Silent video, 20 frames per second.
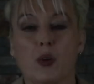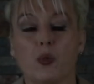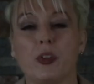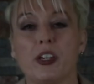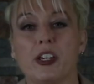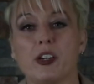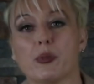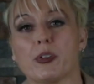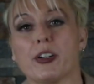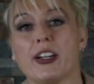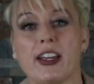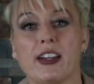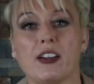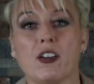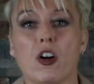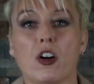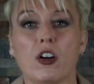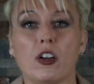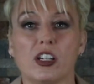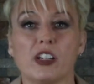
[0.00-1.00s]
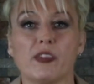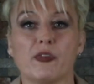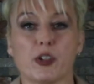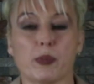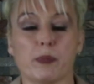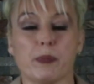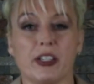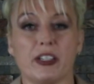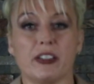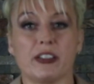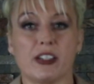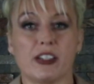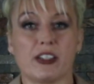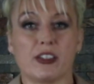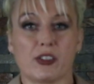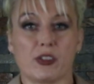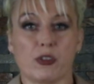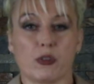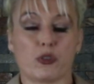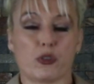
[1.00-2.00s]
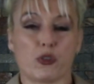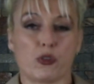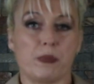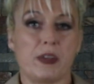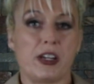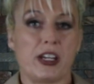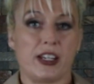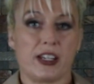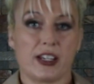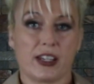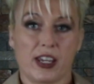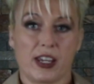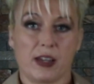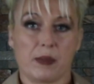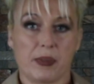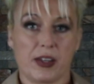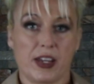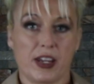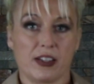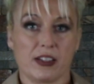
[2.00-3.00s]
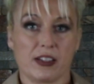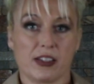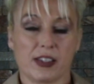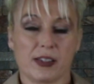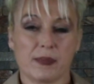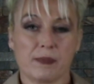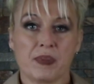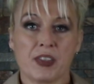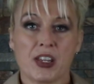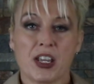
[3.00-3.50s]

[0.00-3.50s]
We create all of your business social media campaigns.